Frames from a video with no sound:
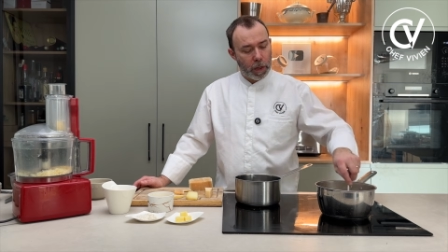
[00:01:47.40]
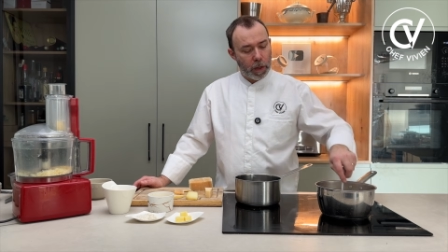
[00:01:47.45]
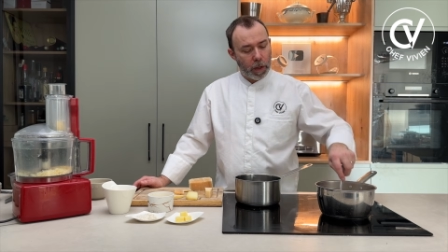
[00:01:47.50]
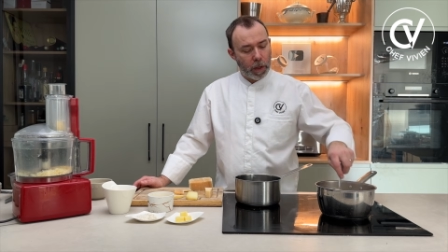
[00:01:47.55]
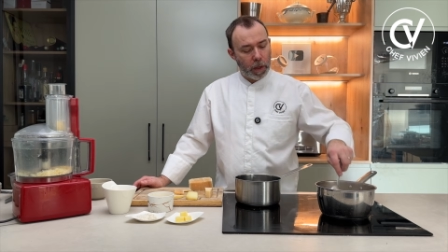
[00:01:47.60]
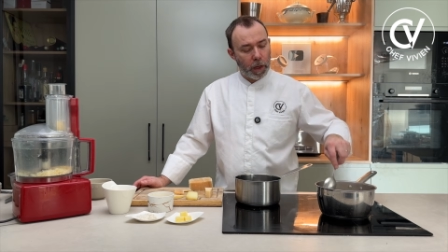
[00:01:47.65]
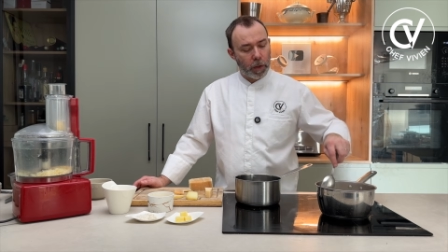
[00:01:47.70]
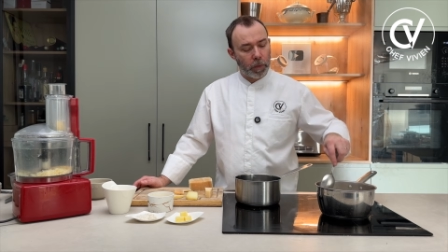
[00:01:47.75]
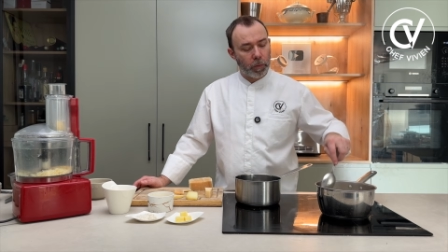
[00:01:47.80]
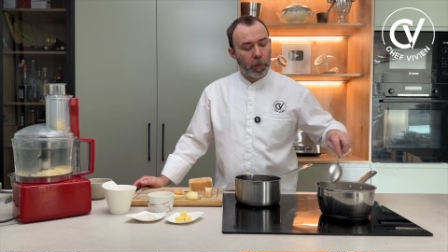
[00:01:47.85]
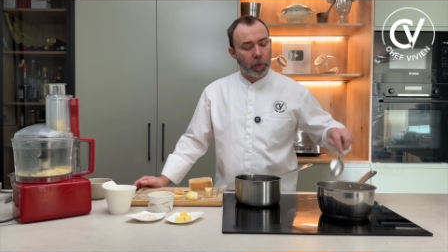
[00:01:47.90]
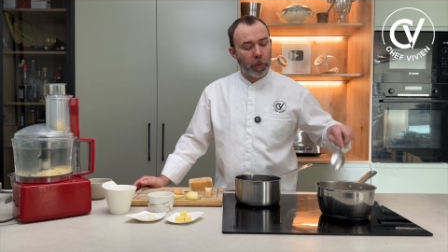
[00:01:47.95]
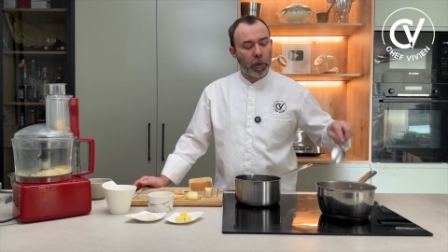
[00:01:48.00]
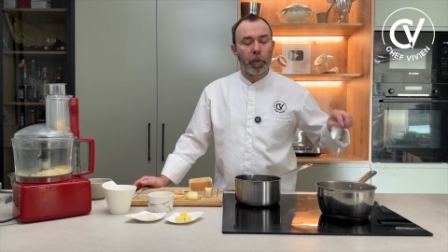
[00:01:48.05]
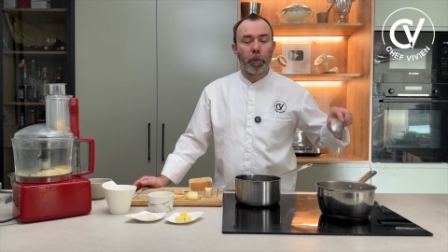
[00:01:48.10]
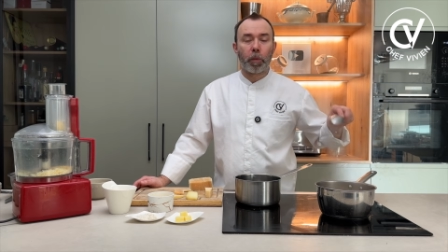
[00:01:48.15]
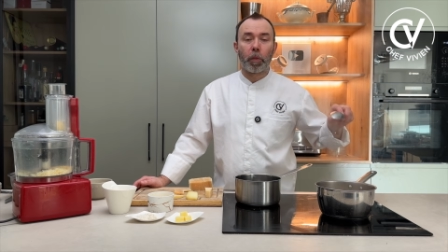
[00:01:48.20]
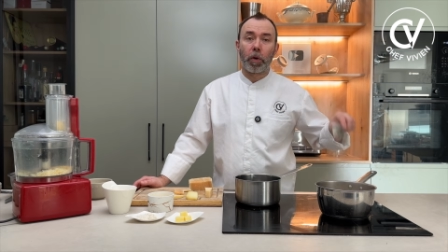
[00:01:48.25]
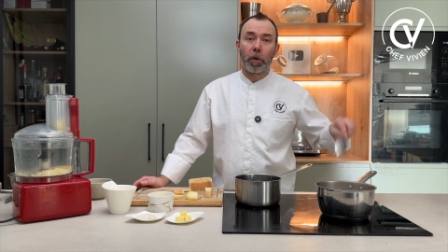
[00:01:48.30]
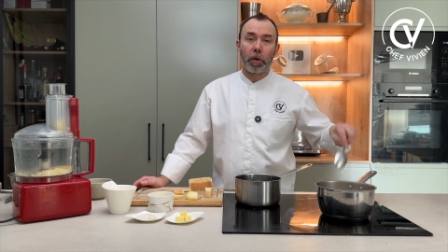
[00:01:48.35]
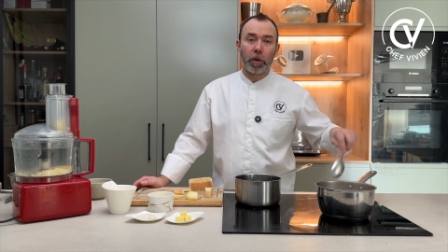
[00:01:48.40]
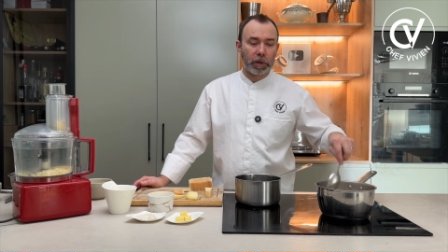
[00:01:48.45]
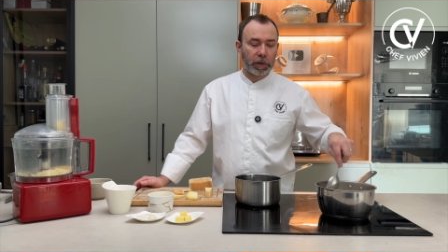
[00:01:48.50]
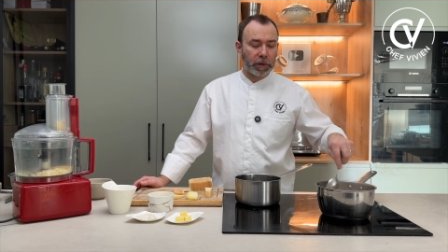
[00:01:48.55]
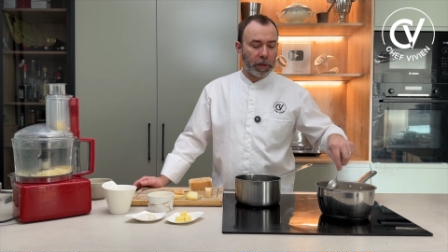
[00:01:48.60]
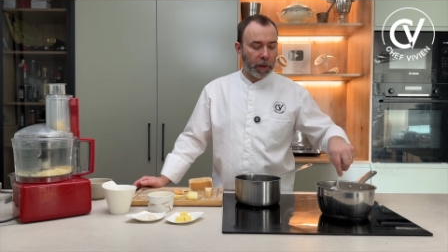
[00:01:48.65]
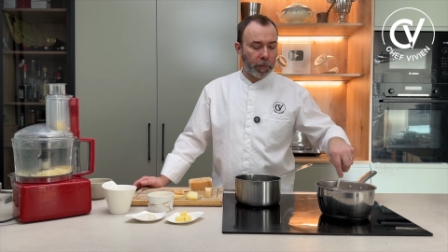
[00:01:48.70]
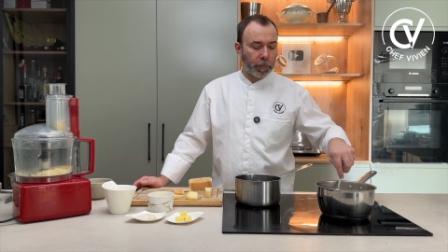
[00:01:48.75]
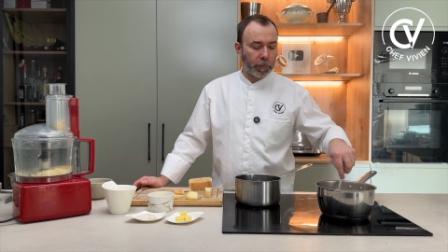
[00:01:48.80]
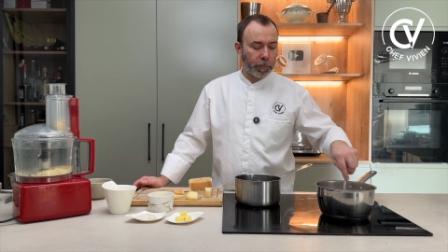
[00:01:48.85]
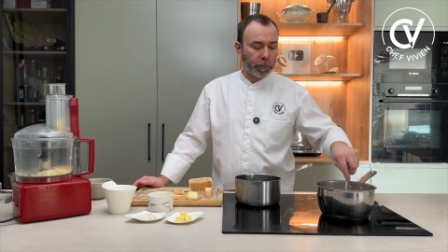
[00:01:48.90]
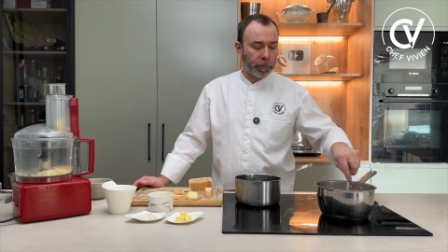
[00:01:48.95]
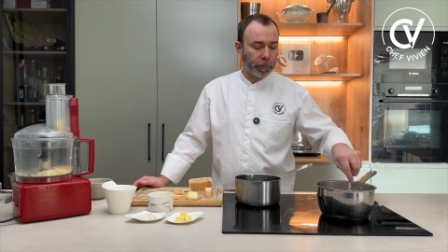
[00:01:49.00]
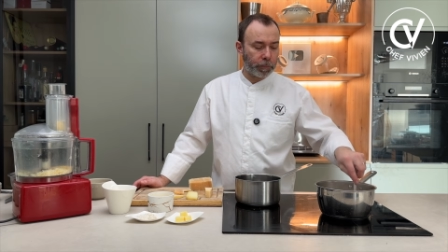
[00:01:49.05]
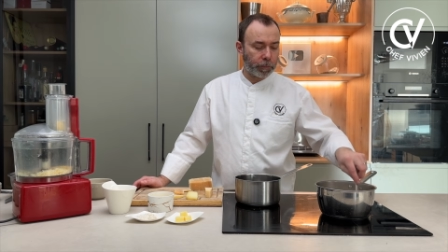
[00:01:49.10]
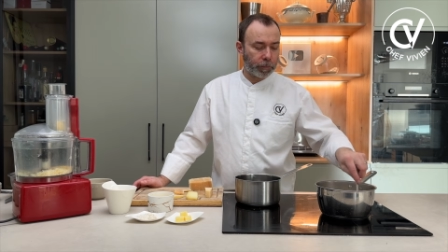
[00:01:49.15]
and we will boil them